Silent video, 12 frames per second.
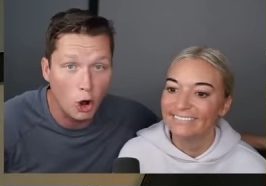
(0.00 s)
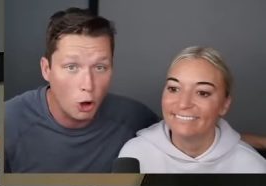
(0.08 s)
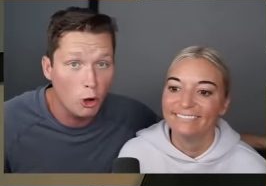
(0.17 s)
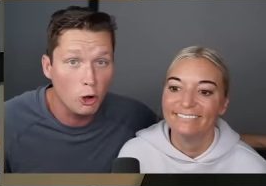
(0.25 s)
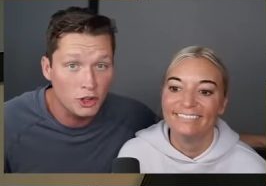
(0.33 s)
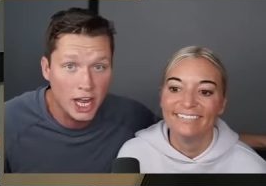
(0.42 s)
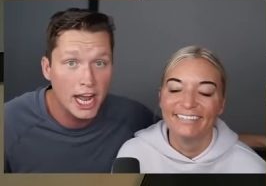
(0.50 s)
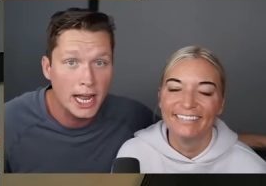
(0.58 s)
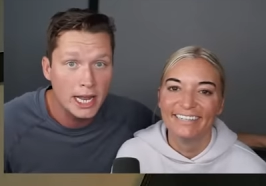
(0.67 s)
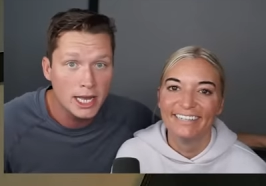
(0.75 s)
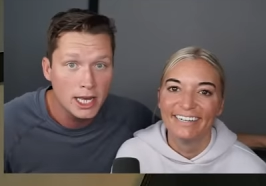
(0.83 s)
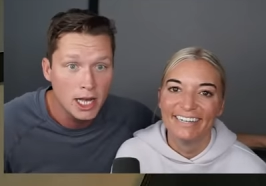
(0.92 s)
Speaker 1: all
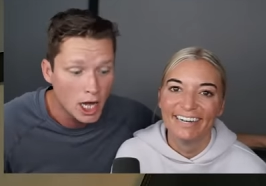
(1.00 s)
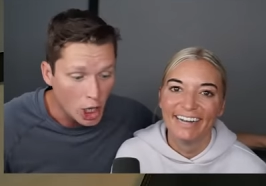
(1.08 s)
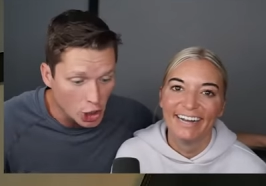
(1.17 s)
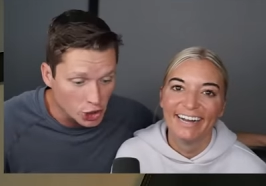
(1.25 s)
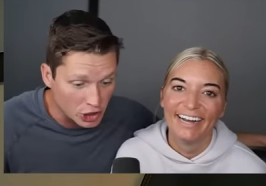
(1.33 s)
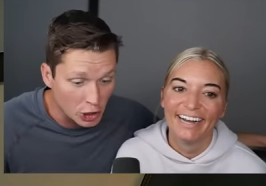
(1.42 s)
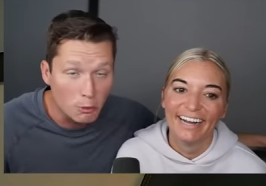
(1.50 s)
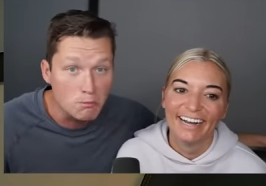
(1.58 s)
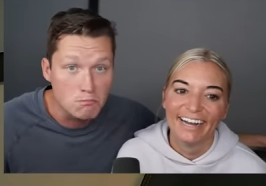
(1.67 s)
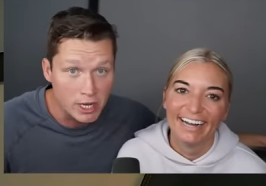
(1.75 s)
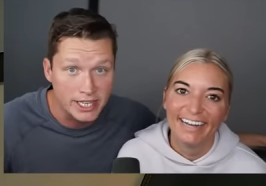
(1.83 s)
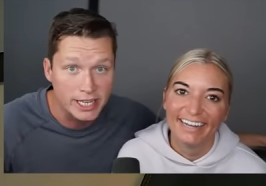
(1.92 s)
day until
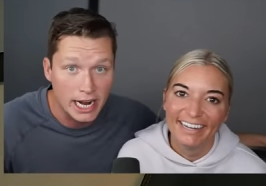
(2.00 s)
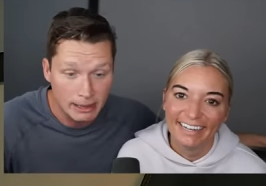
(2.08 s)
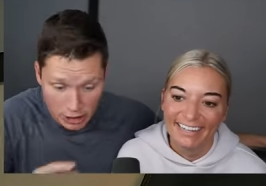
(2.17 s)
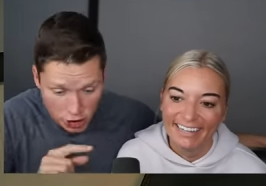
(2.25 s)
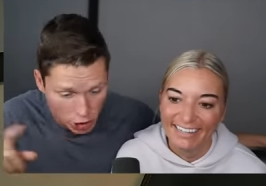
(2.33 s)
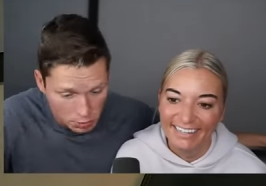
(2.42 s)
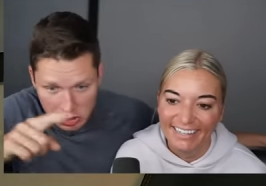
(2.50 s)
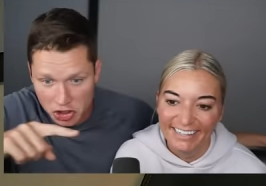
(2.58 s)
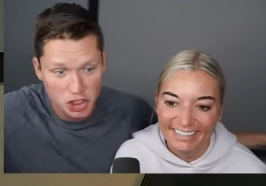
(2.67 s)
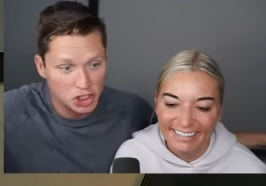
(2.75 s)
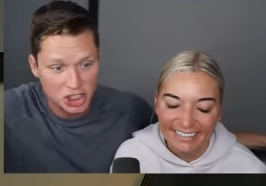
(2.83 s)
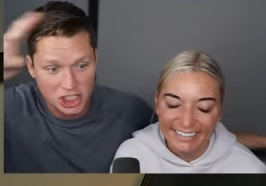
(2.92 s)
midnight. Like she was
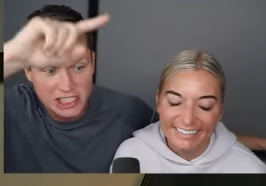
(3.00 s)
just